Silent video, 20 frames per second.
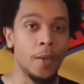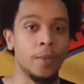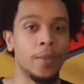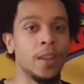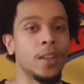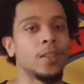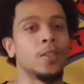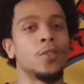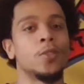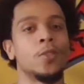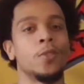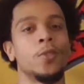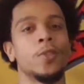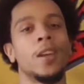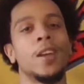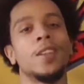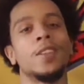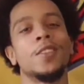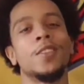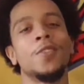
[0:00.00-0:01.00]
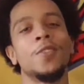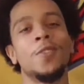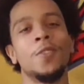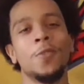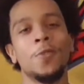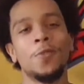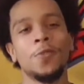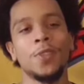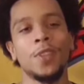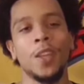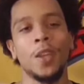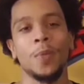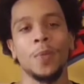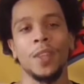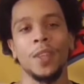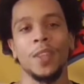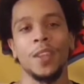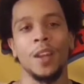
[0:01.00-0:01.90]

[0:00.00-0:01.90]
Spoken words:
would like to show you guys a new segment